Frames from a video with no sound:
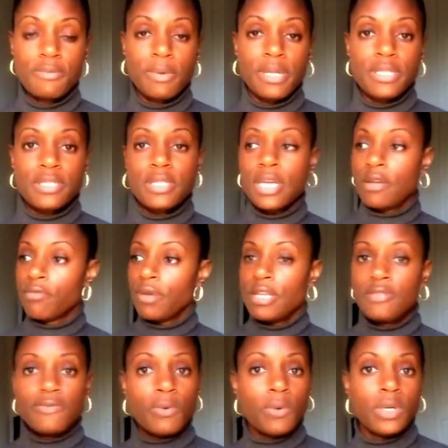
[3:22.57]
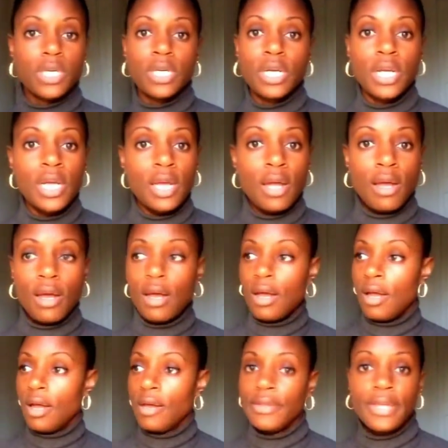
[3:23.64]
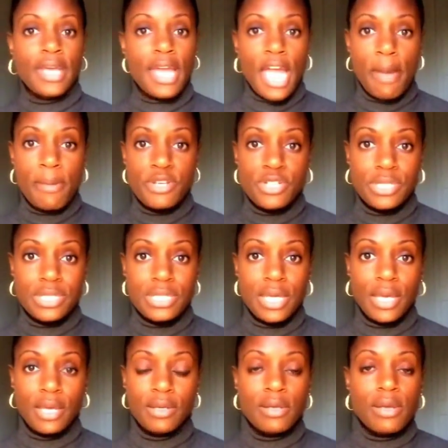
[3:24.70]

but instead reach for the cabbage instead.